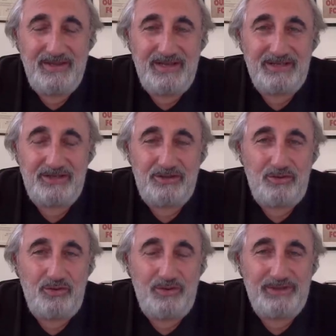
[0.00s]
as a
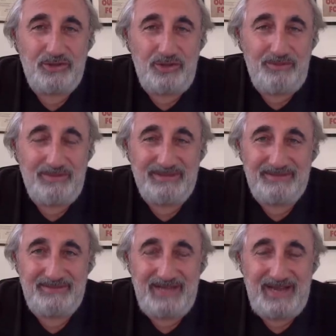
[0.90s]
throwaway term, but
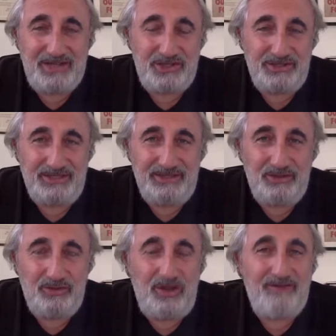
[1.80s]
they actually
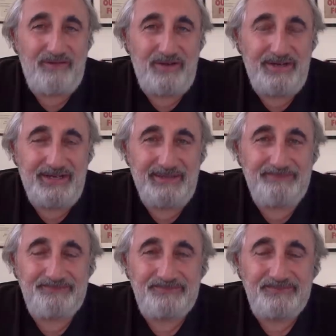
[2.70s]
don't offer any
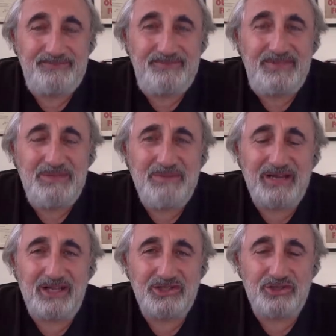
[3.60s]

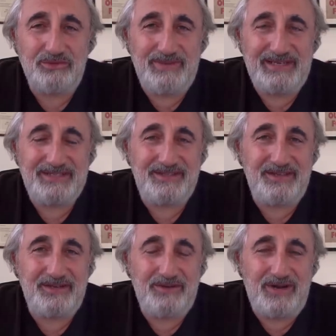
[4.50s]
biological-based
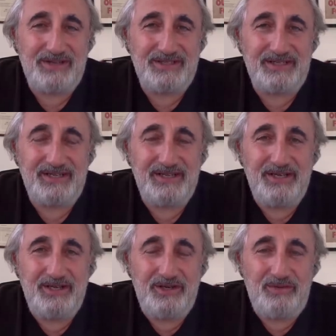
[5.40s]
theorizing
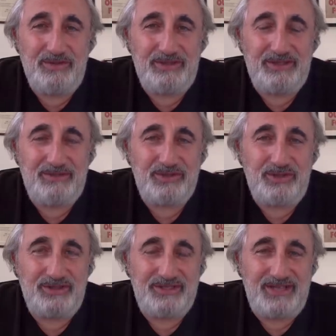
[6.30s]
when it comes to
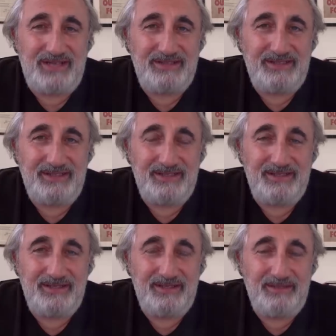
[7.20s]
understanding
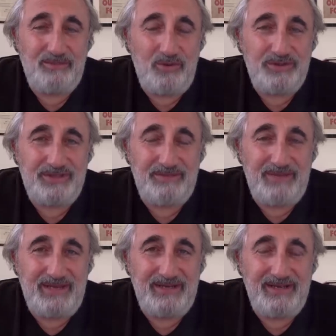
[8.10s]
boys and
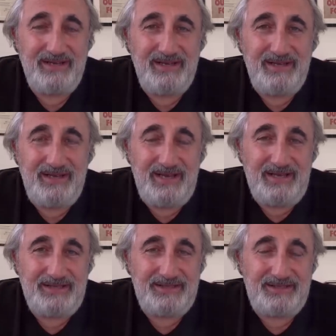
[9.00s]
men
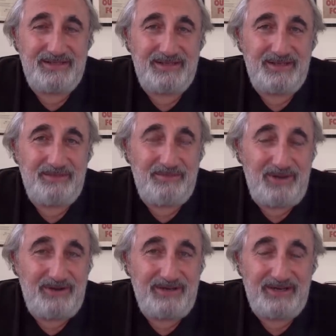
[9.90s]
as
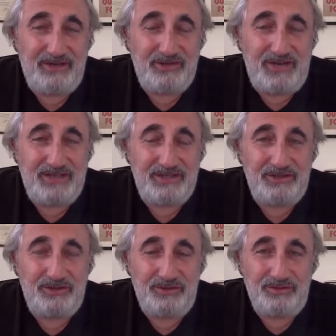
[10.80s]
compared and
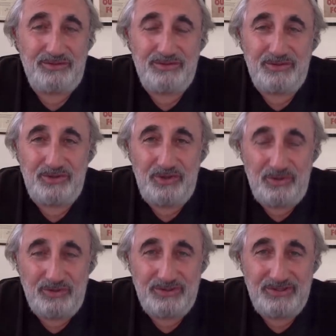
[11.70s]
contrasted to
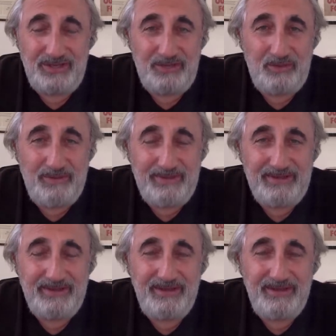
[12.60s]
girls and women.